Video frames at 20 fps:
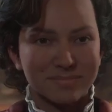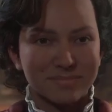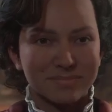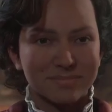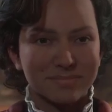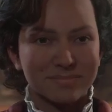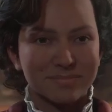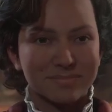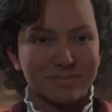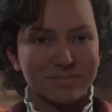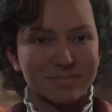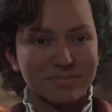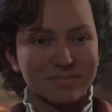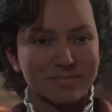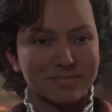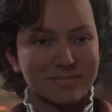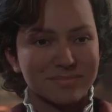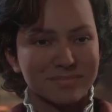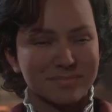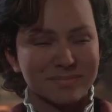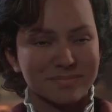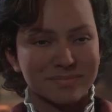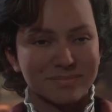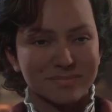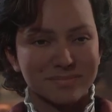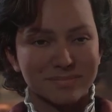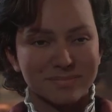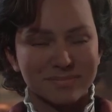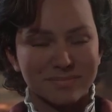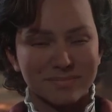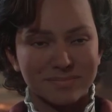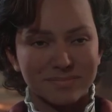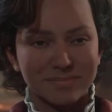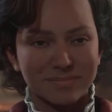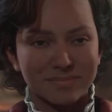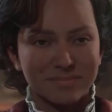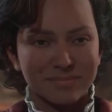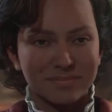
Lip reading: (no one is talking)